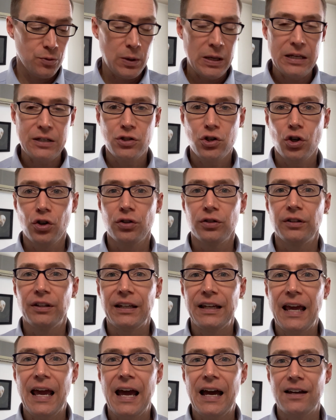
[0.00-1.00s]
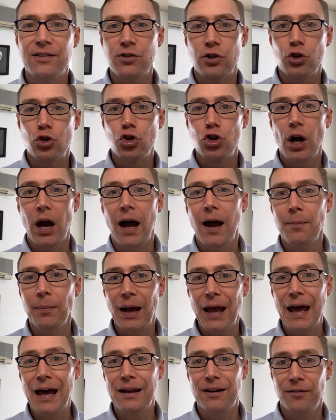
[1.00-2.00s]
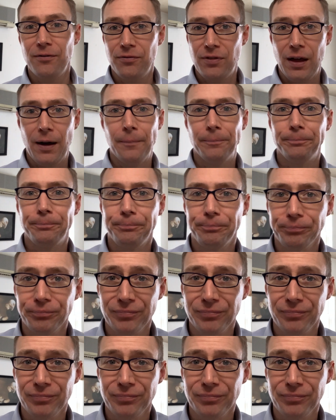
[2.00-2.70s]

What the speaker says: week certainly has a job ahead of them,